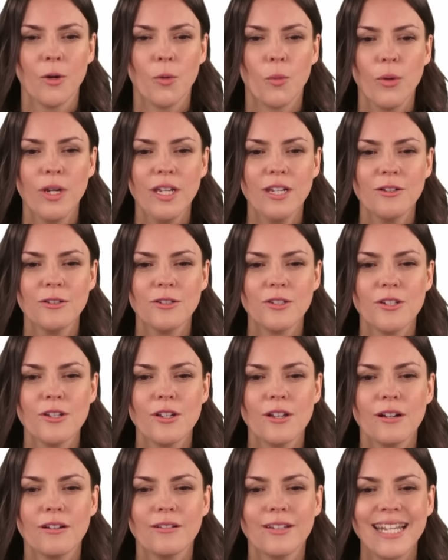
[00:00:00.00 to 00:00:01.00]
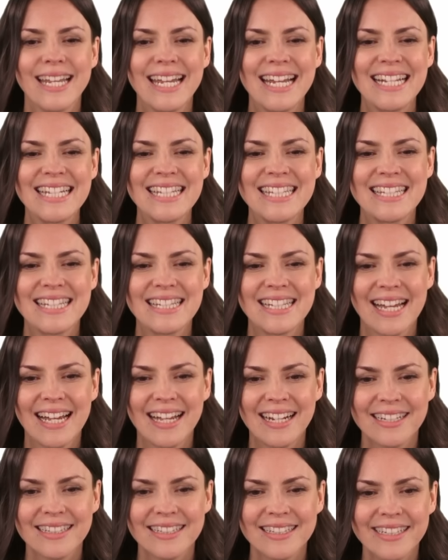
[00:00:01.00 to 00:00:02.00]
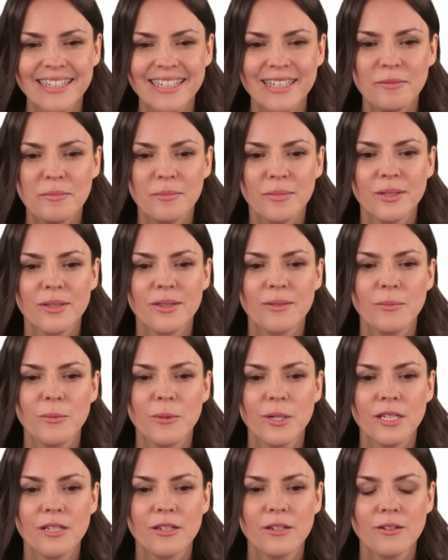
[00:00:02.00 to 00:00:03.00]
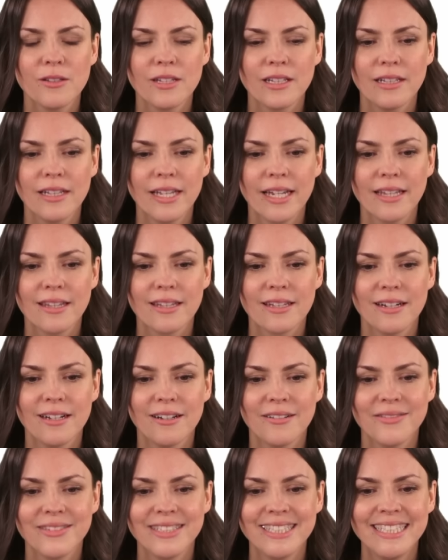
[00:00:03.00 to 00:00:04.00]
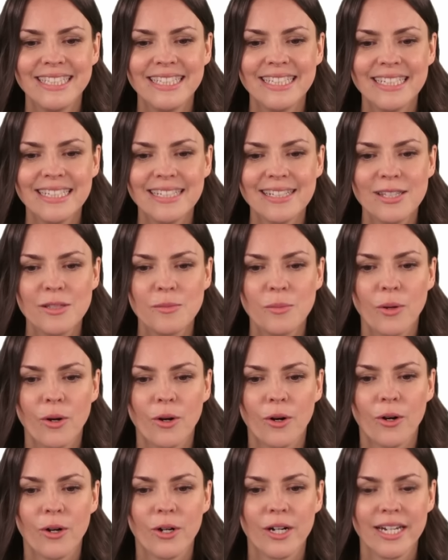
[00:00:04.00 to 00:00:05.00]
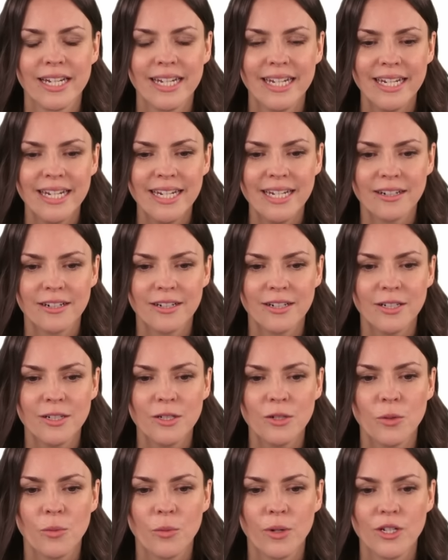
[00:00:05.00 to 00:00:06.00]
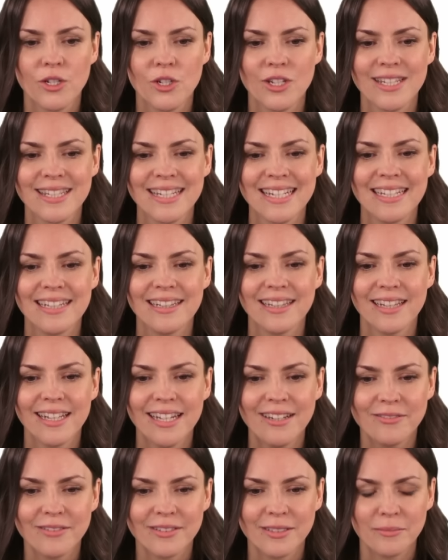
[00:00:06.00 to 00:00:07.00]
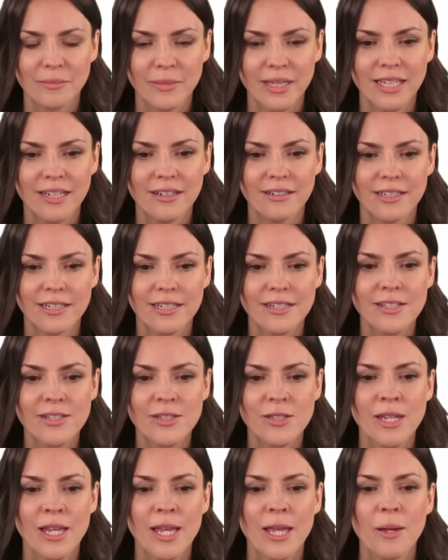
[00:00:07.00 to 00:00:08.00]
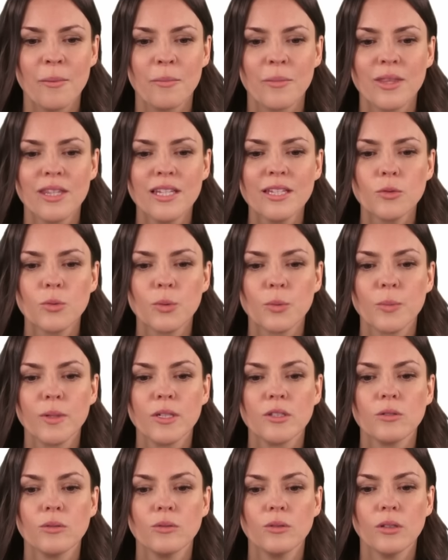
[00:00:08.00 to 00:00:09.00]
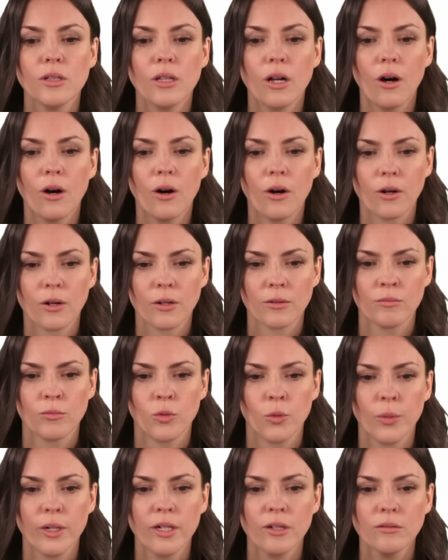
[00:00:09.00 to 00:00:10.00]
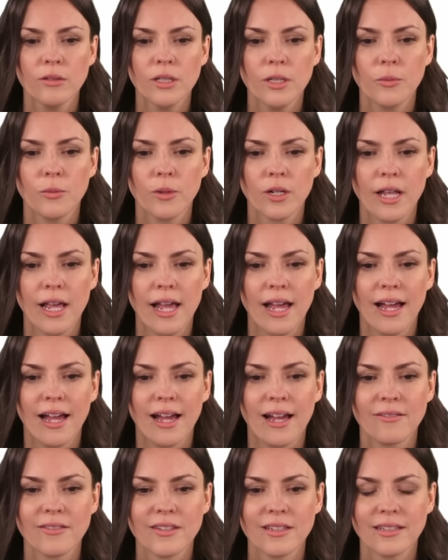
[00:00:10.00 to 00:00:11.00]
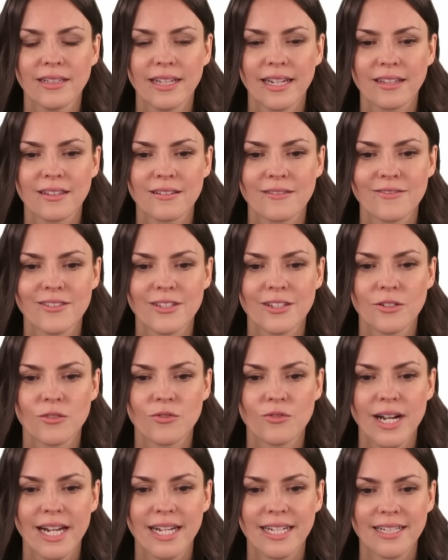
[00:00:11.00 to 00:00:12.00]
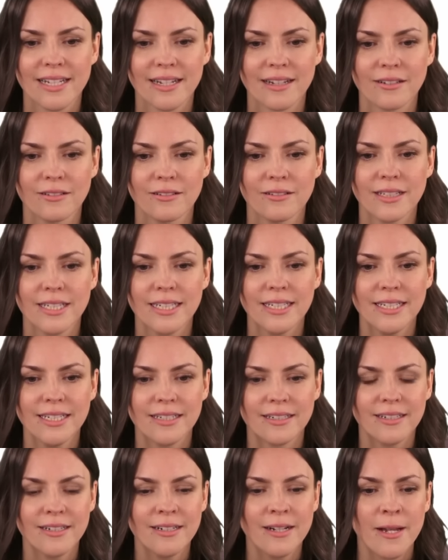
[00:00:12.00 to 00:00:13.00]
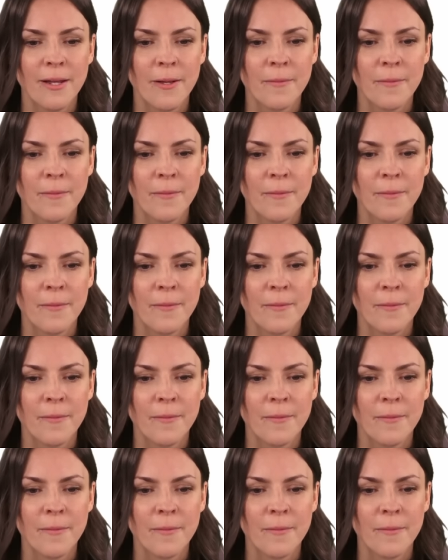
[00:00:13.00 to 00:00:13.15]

We don't know it exactly, but we know the length of this part here, which is 11 meters, but this would be too long. We only want to have the length of this rectangle here,